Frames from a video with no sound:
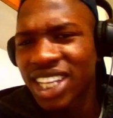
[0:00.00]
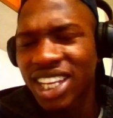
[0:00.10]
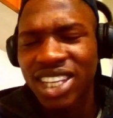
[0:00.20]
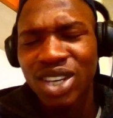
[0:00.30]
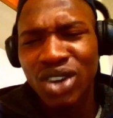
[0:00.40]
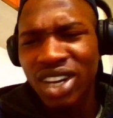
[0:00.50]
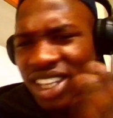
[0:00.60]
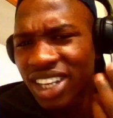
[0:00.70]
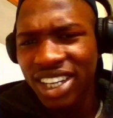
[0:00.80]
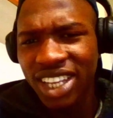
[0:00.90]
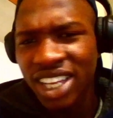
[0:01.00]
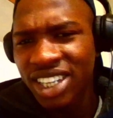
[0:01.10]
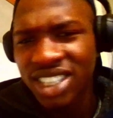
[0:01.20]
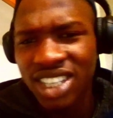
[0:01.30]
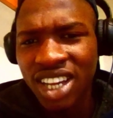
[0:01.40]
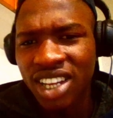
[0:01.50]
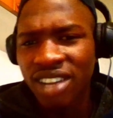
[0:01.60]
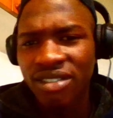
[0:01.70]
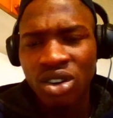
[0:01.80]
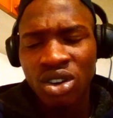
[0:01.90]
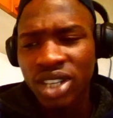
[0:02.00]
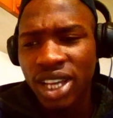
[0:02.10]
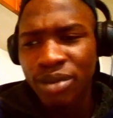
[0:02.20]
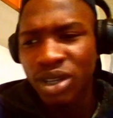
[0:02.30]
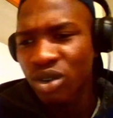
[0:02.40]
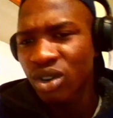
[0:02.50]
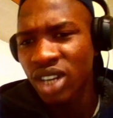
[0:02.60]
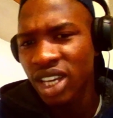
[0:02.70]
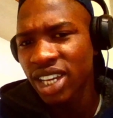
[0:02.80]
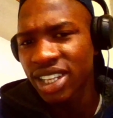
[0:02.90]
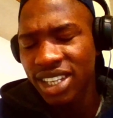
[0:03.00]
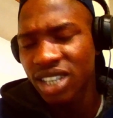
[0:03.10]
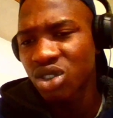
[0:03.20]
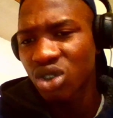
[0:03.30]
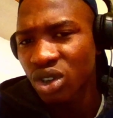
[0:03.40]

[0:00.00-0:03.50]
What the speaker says: They already retired this aircraft a long time ago. Like, I think so,